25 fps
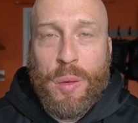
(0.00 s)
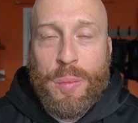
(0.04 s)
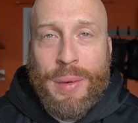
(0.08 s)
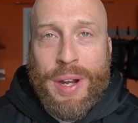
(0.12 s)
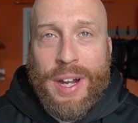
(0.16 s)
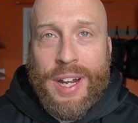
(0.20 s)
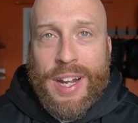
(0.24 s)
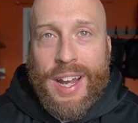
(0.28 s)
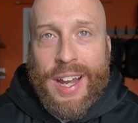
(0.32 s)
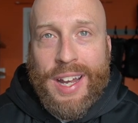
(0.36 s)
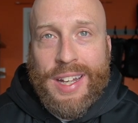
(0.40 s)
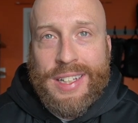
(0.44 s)
my
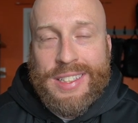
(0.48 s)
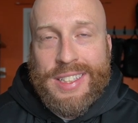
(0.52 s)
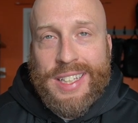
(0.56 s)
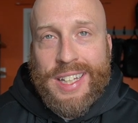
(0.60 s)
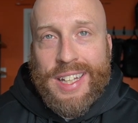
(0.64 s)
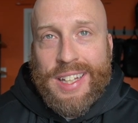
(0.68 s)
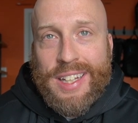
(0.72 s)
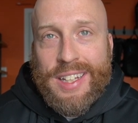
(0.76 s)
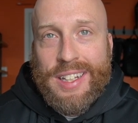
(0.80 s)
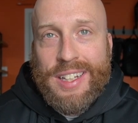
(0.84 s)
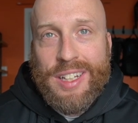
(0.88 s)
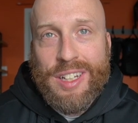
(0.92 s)

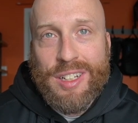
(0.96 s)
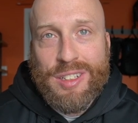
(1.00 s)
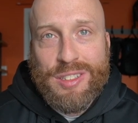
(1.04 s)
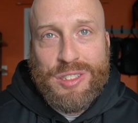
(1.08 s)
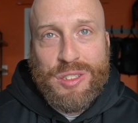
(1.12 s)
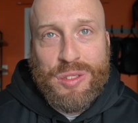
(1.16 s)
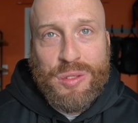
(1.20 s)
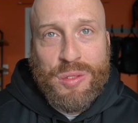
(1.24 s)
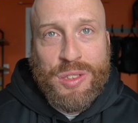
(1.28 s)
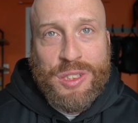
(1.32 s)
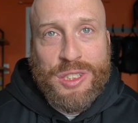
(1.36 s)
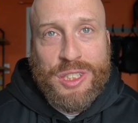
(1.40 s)
content as
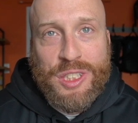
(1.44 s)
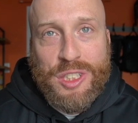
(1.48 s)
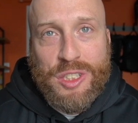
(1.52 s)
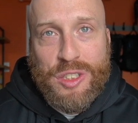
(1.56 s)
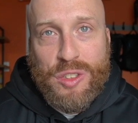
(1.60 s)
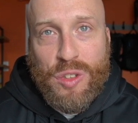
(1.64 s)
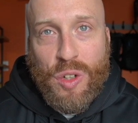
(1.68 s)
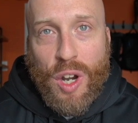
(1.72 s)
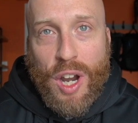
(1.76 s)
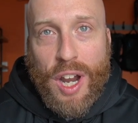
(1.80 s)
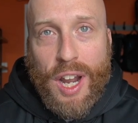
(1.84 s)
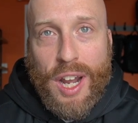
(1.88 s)
soon as it
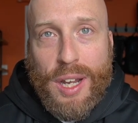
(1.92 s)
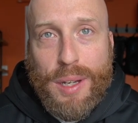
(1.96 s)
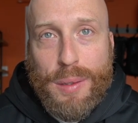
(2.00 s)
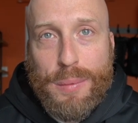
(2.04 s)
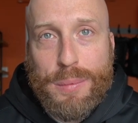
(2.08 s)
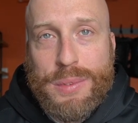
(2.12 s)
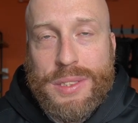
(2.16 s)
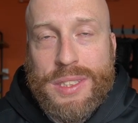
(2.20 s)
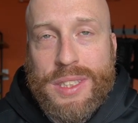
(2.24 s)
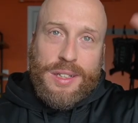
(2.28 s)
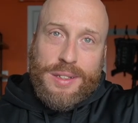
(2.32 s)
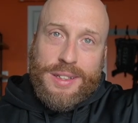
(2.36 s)

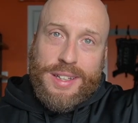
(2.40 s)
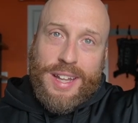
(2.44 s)
drops